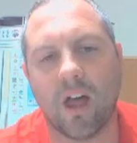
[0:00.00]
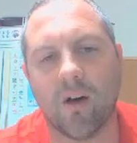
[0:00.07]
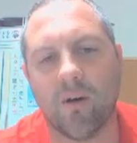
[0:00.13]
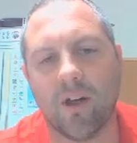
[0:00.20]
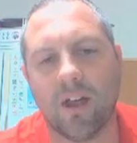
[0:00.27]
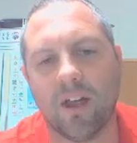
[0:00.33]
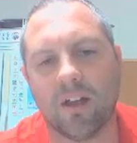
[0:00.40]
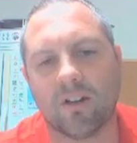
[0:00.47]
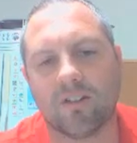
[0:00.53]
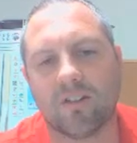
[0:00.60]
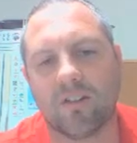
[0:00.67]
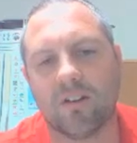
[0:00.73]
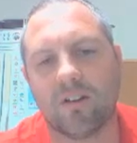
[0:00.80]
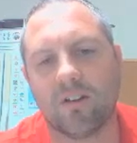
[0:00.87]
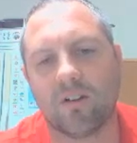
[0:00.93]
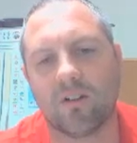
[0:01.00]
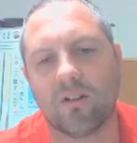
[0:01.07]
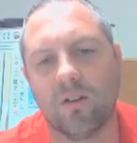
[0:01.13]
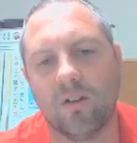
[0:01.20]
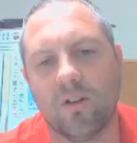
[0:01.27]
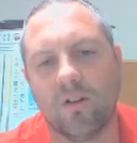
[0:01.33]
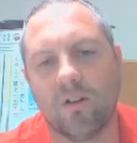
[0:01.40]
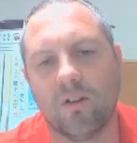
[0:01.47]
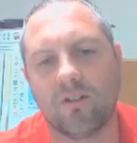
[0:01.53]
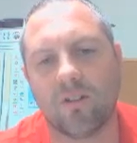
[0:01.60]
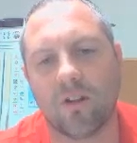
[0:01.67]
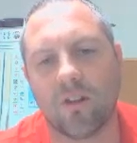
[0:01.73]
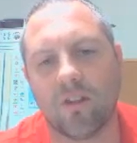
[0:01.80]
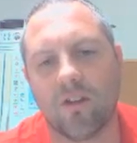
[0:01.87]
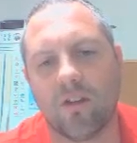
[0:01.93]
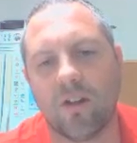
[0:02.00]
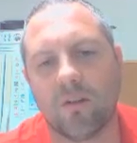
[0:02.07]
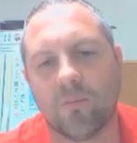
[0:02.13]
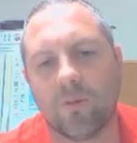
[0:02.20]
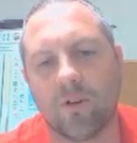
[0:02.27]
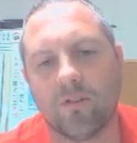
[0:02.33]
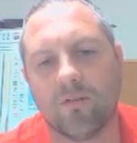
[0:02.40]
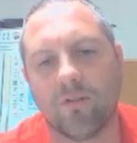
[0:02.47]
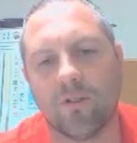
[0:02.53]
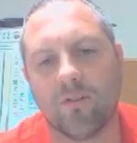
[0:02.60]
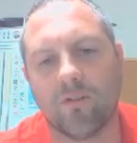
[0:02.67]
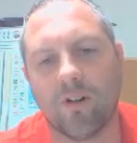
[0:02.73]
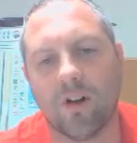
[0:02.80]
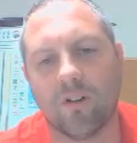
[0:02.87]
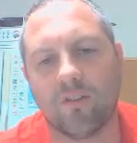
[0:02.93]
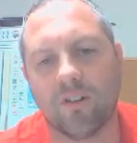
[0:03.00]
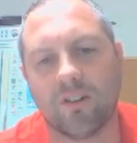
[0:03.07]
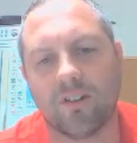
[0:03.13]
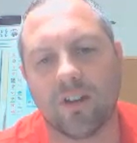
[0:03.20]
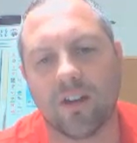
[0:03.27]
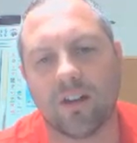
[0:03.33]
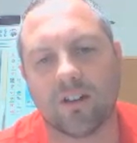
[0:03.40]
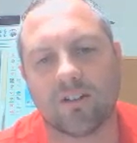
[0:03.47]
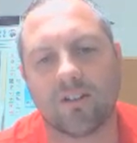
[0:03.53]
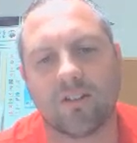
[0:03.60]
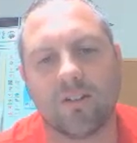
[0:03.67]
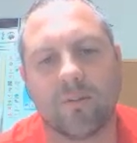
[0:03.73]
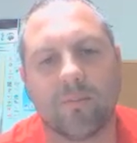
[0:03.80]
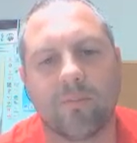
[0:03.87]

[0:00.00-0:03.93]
our X. So 13.45 is X.